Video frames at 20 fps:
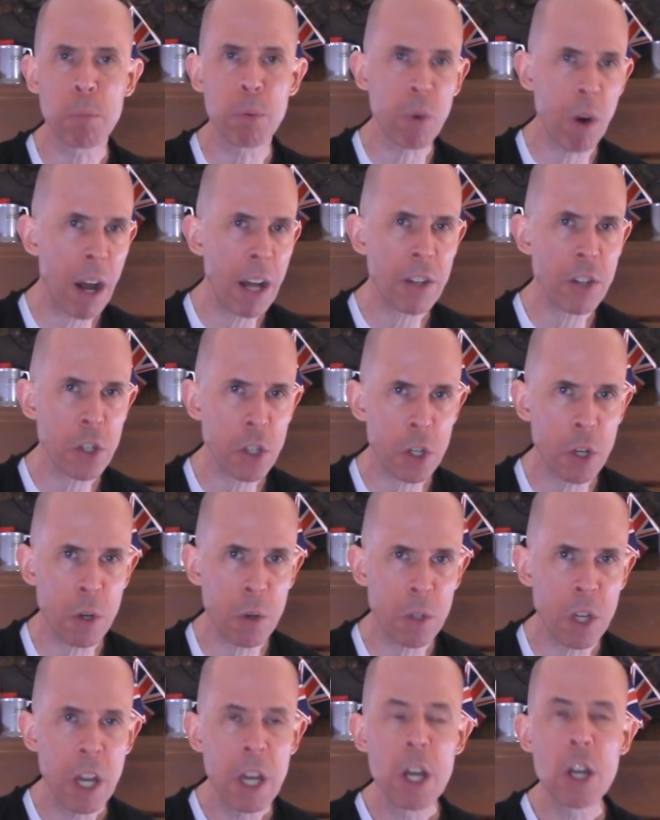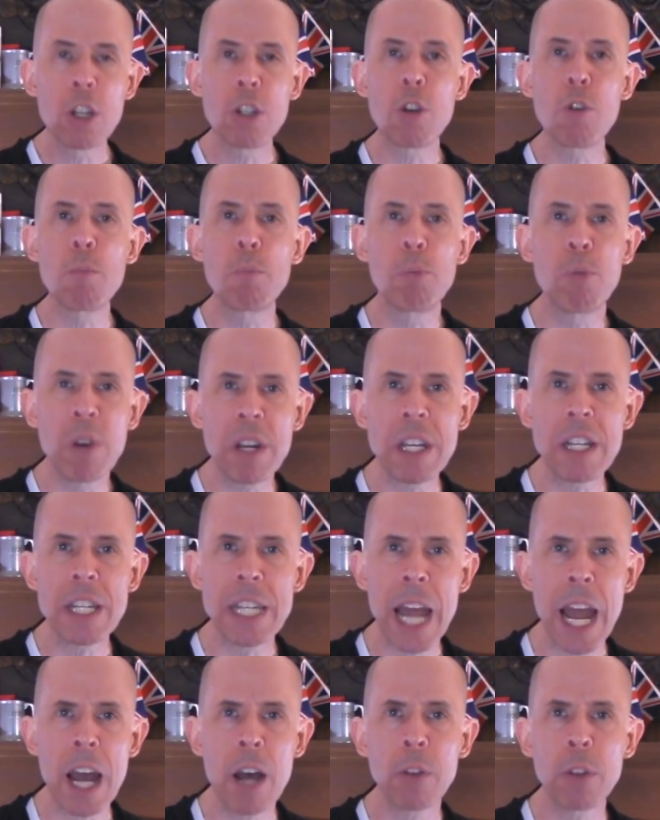brought suit to bring
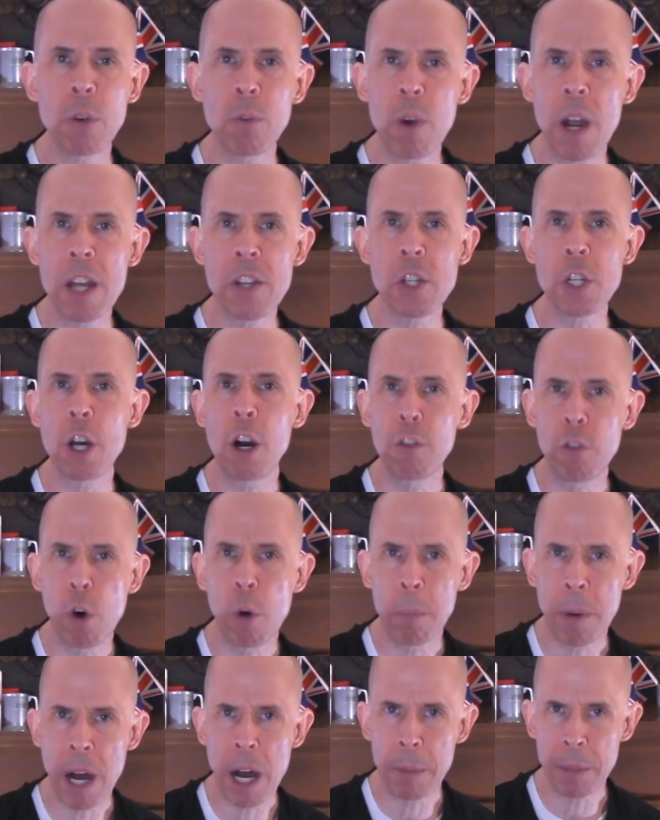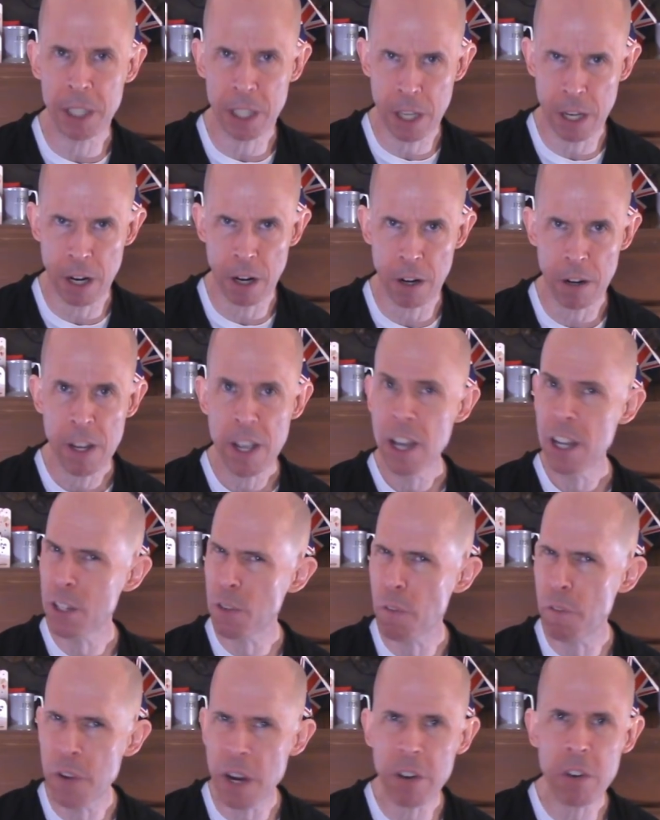down the rest of Obamacare.
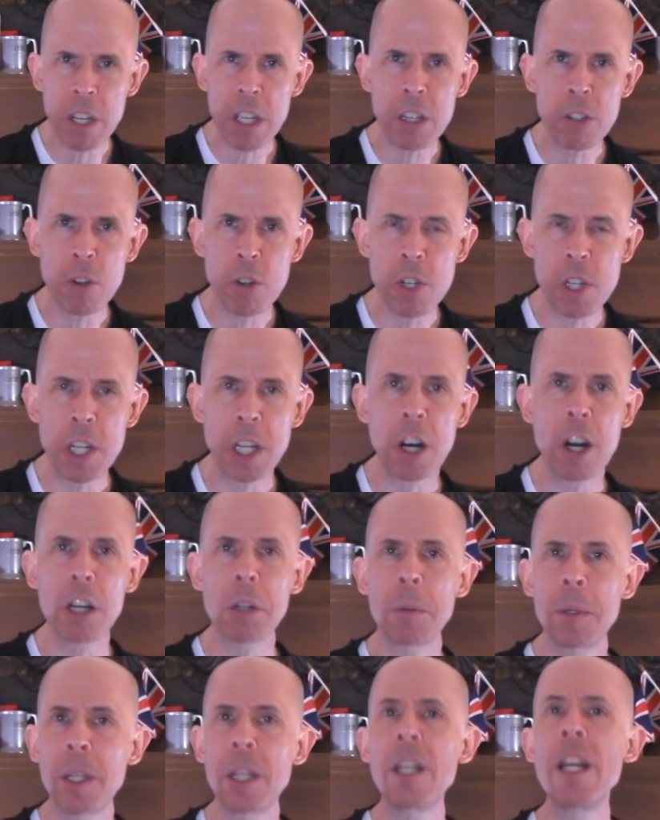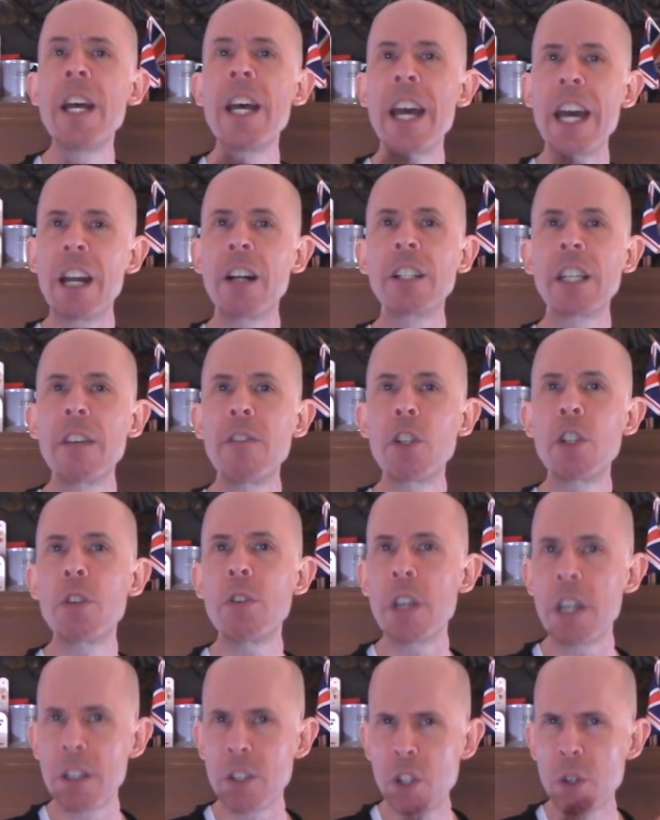It's a very interesting argument, and I'll give it
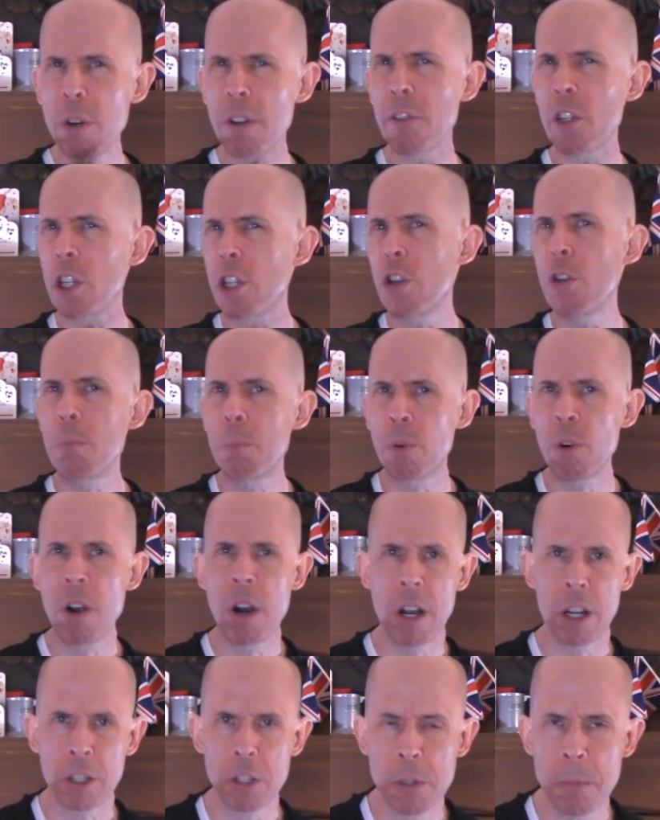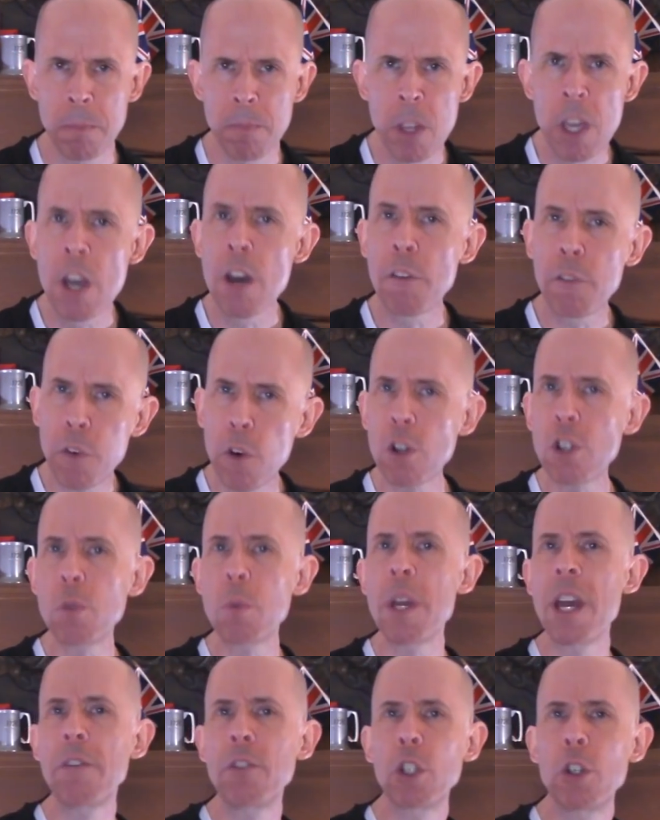to you sort of in two prongs.
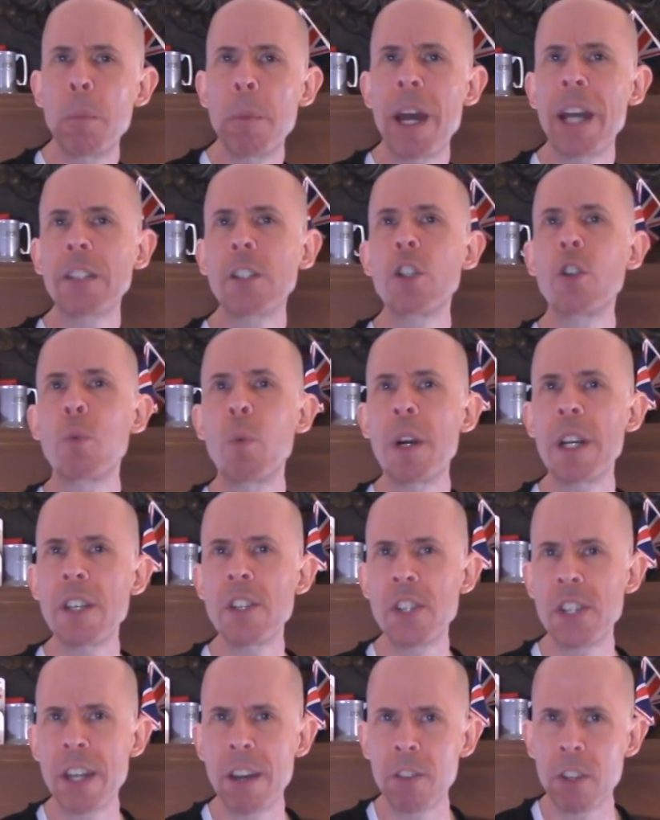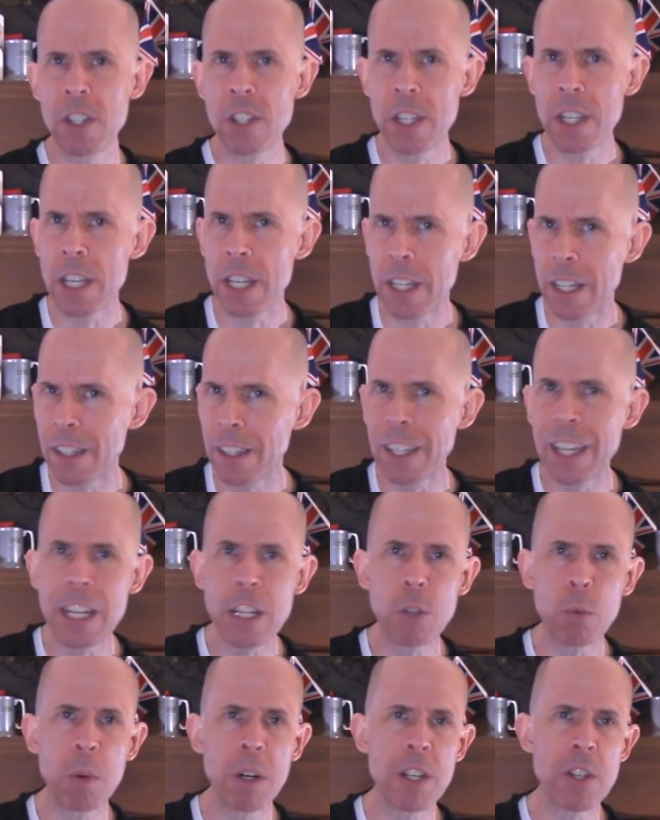First, we have to go back to 2017. In
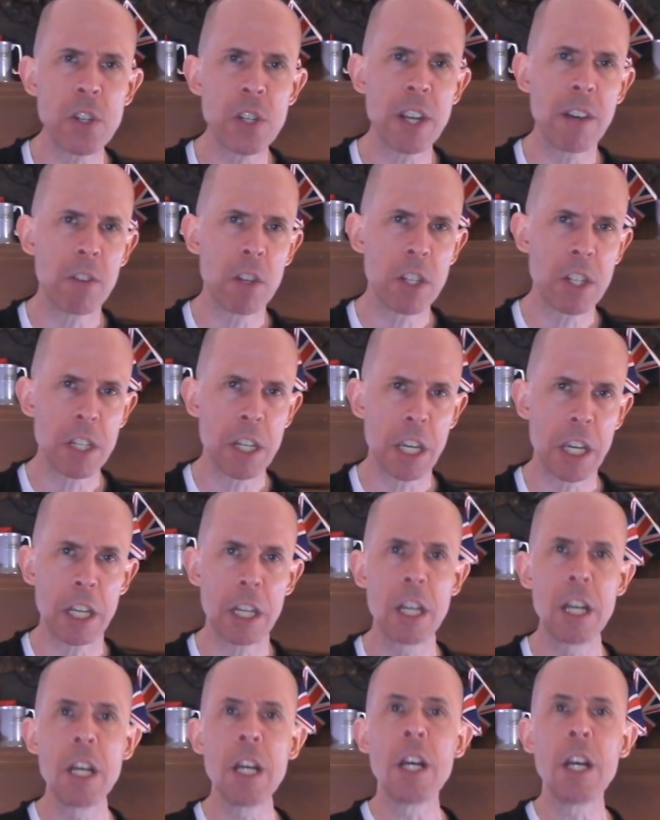late 2017,